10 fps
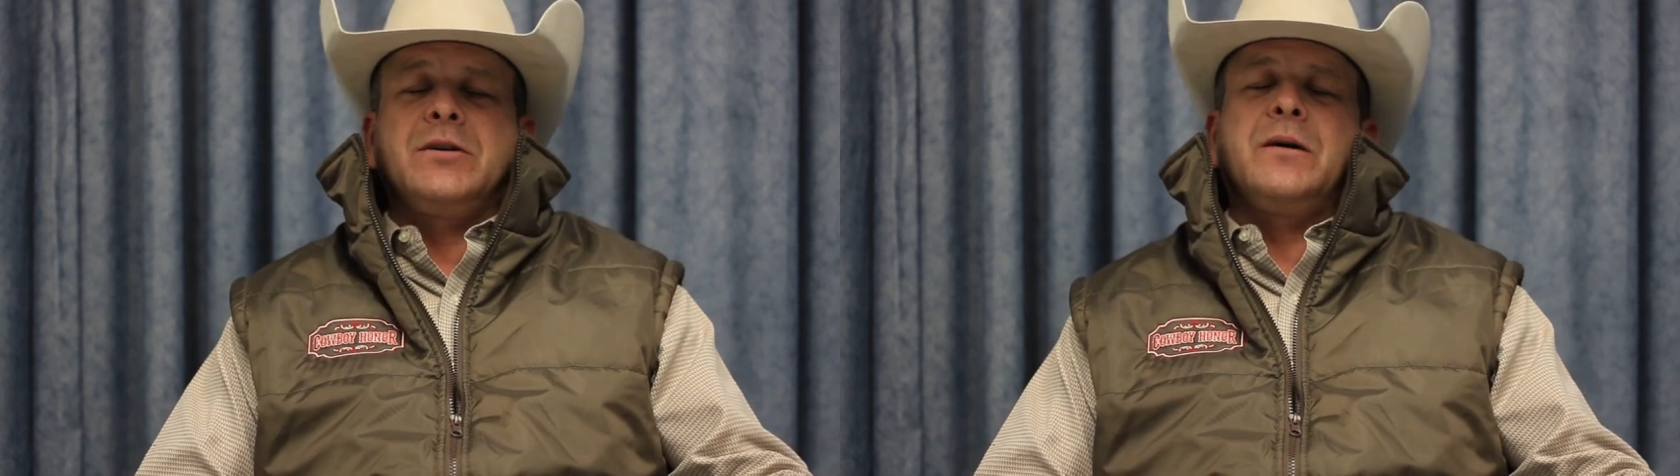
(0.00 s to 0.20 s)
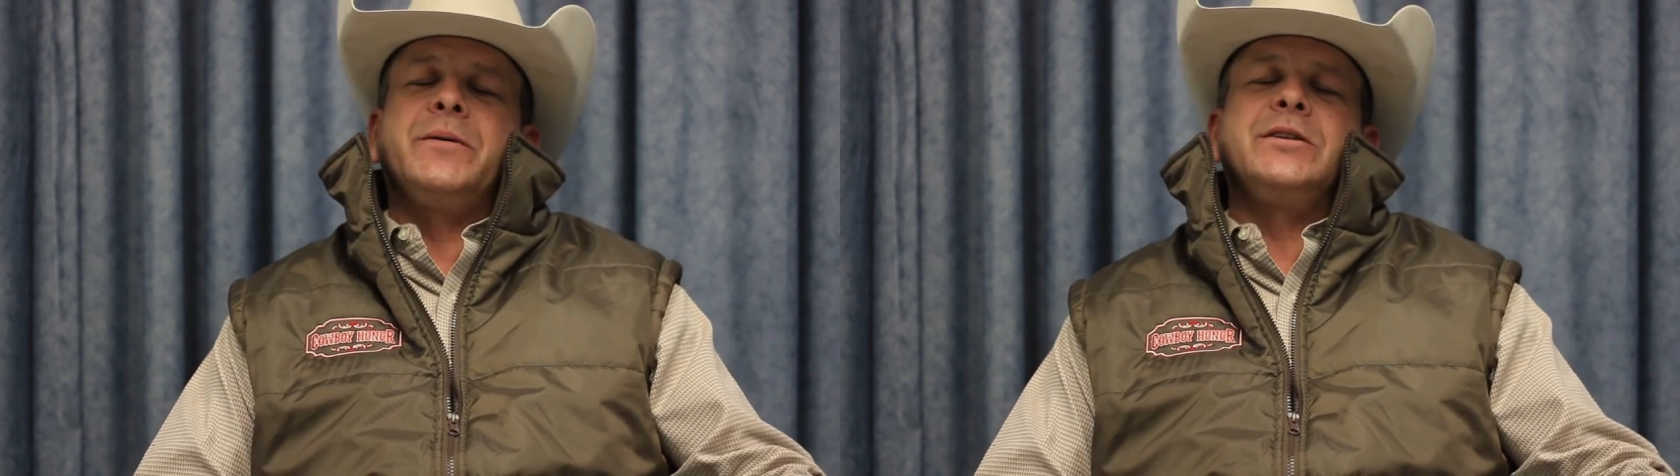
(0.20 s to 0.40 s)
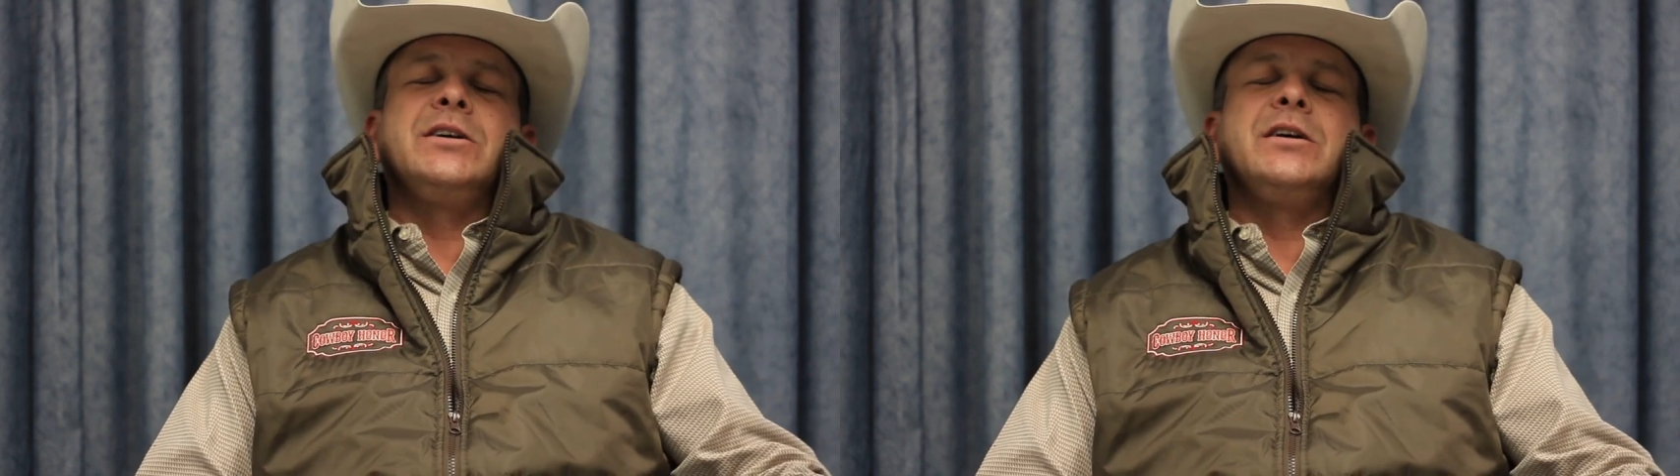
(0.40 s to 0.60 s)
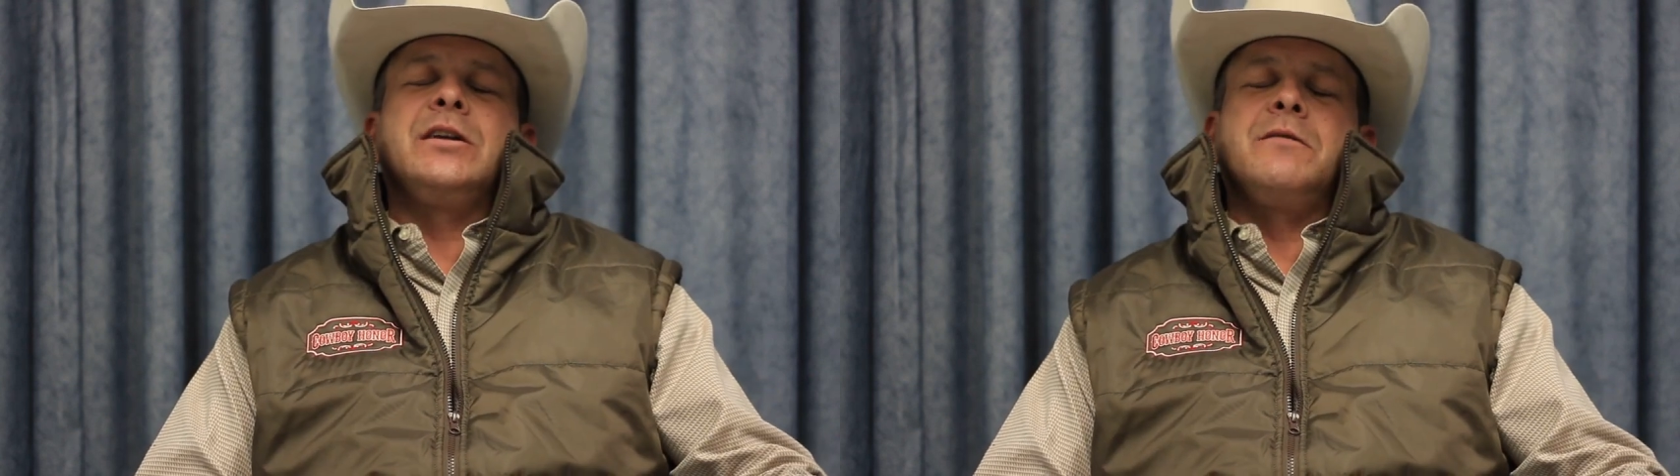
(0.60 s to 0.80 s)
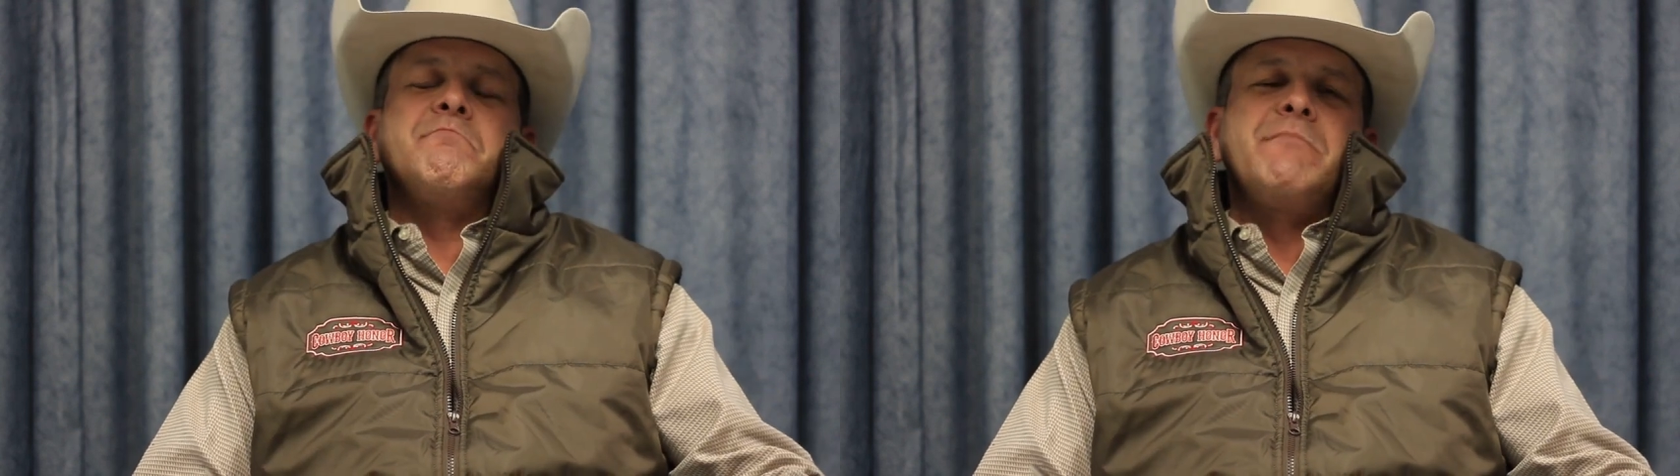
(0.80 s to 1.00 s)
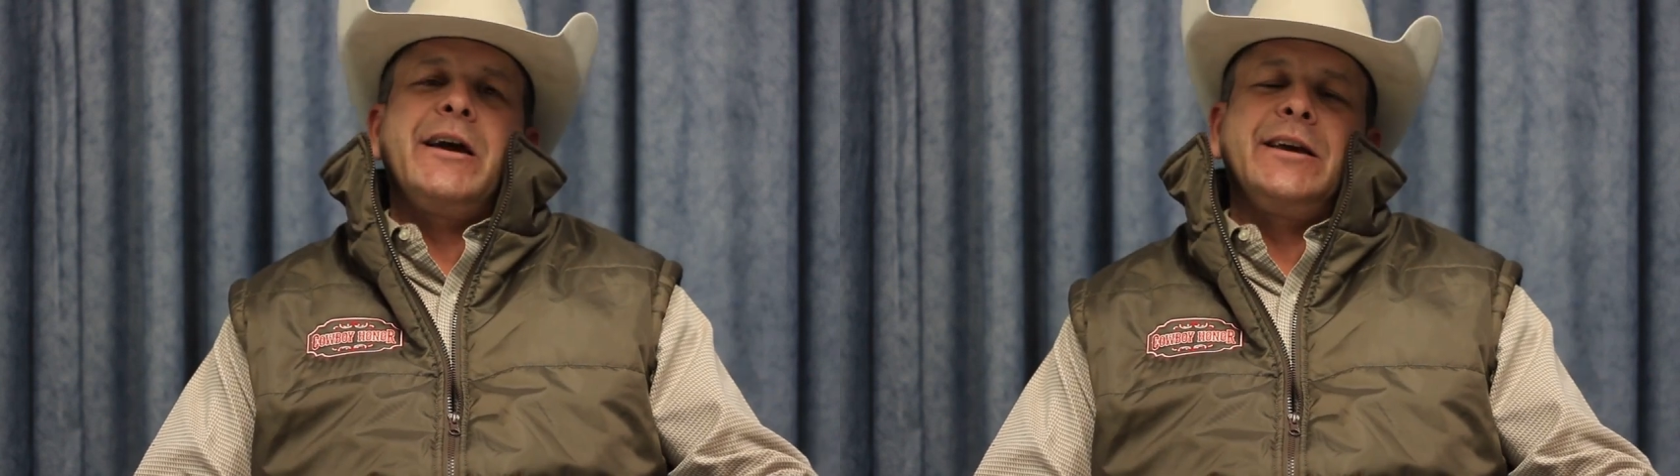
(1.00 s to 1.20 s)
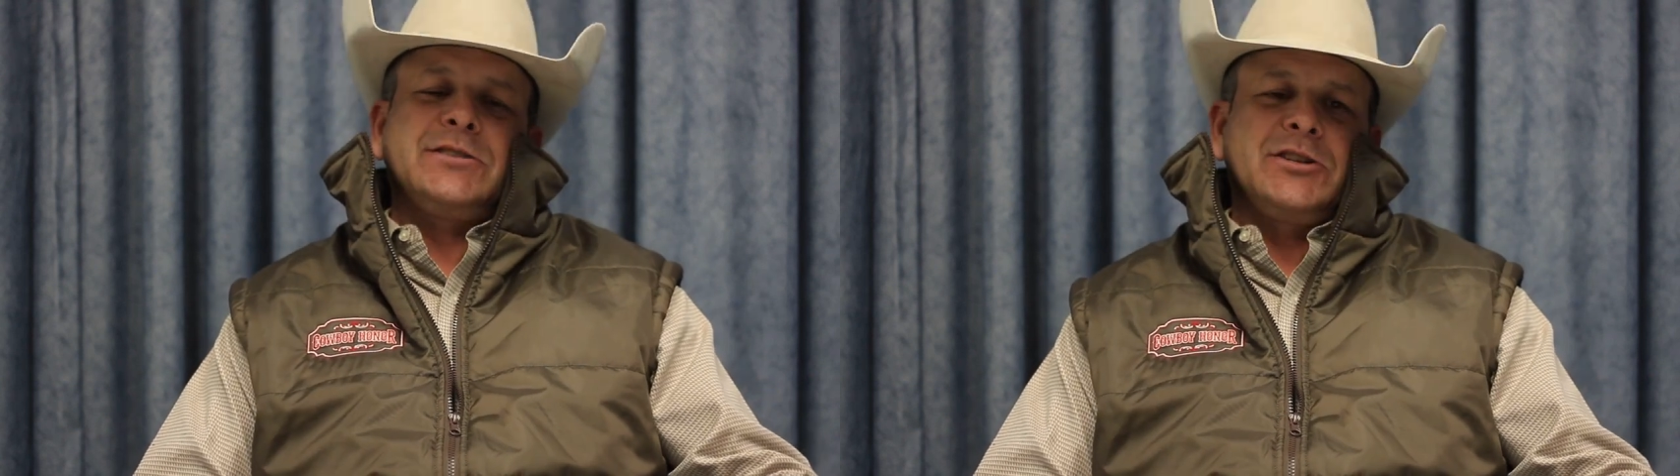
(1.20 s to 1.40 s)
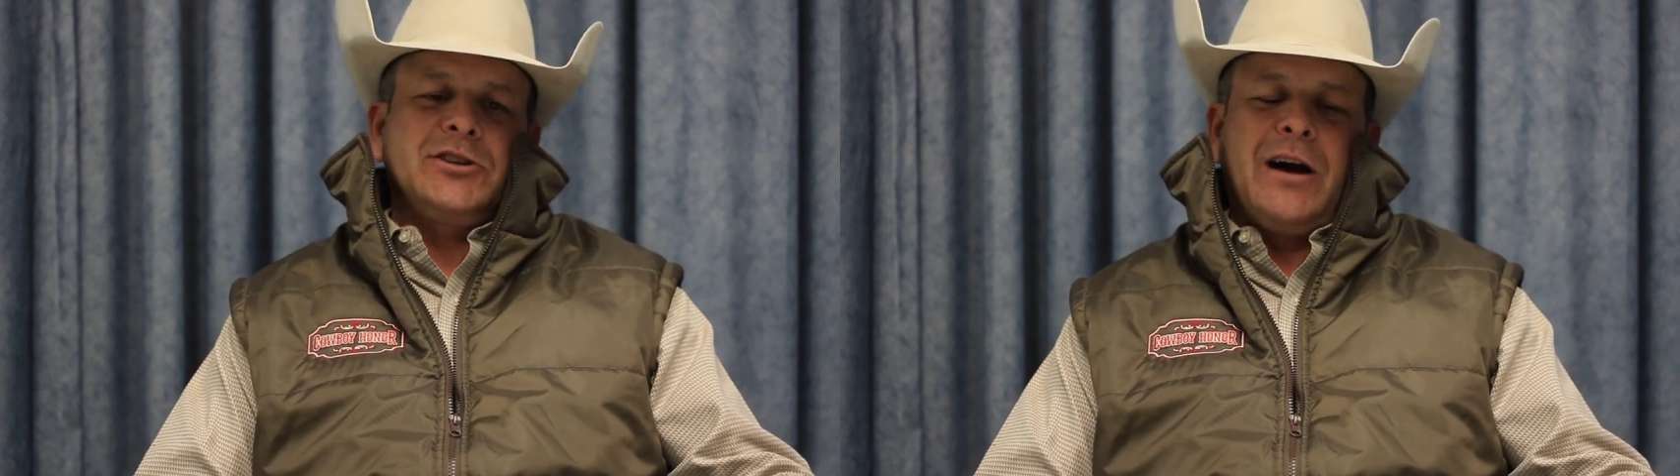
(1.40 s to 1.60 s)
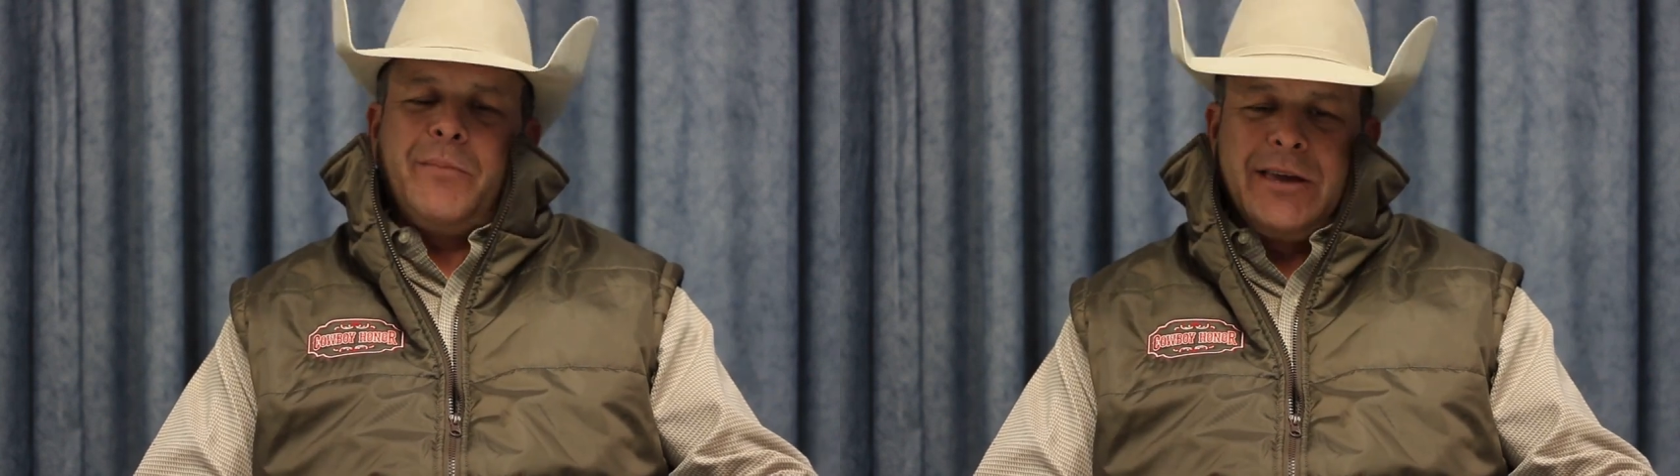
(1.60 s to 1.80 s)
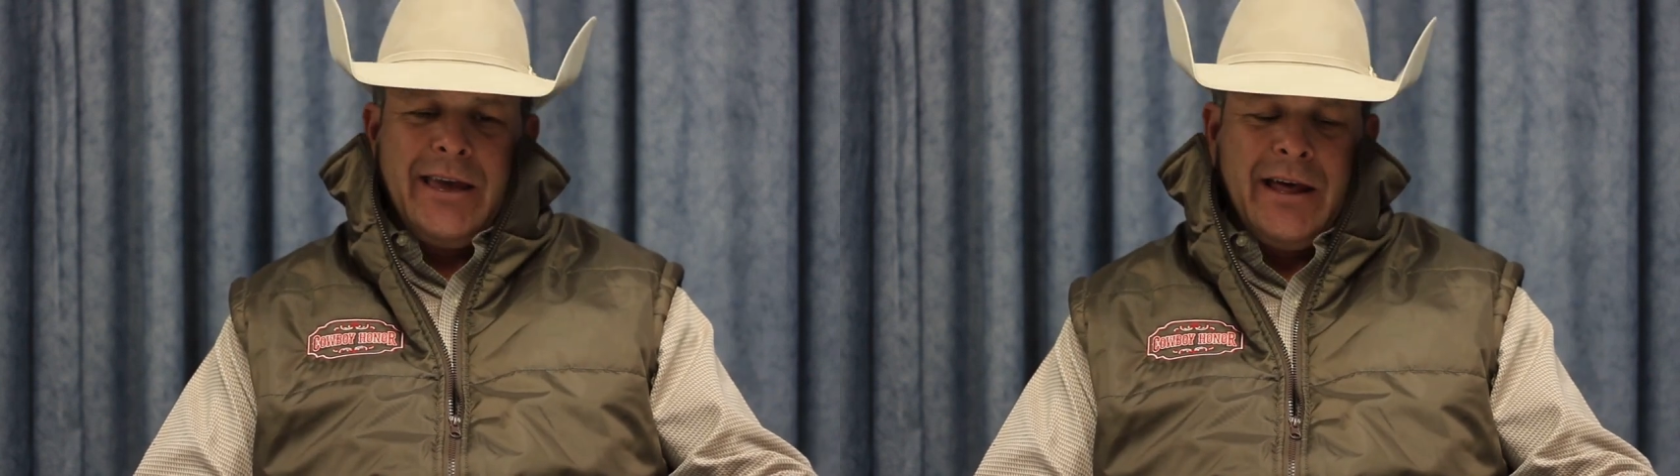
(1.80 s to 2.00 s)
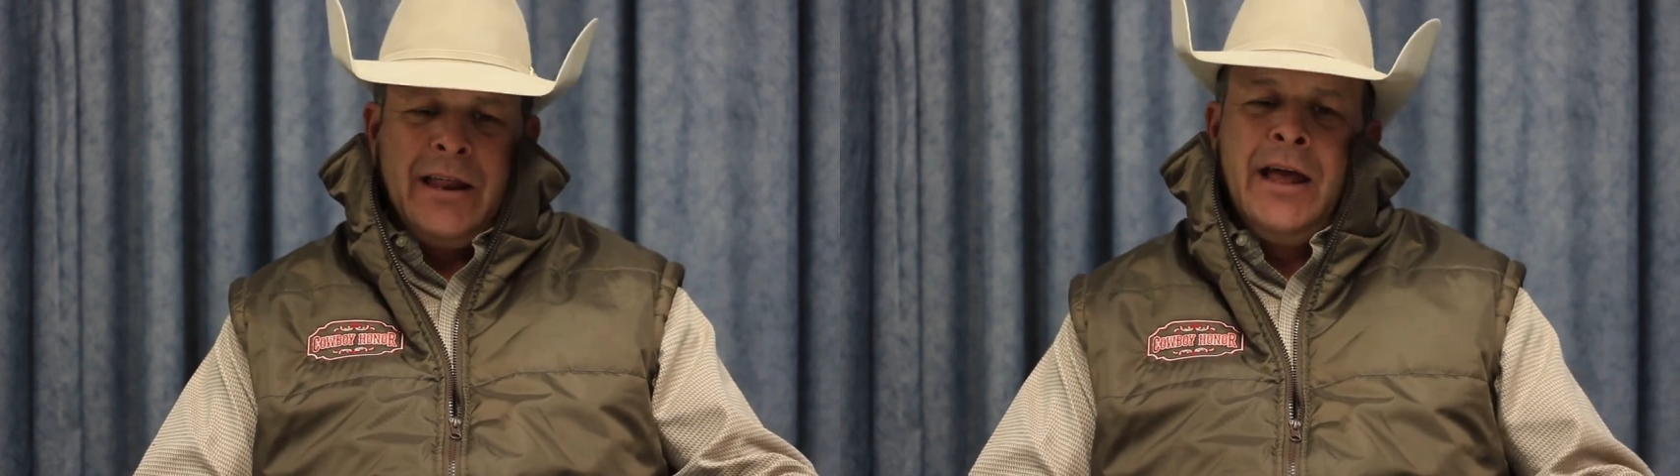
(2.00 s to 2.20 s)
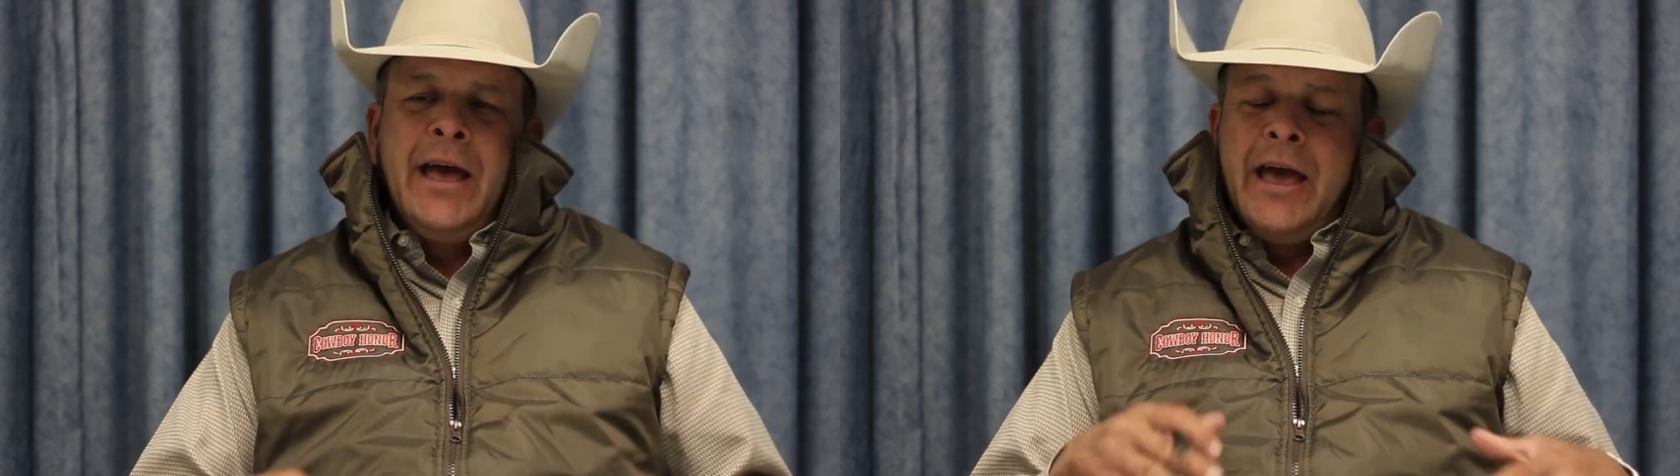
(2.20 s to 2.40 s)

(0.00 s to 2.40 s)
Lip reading: up and done an amazing job again,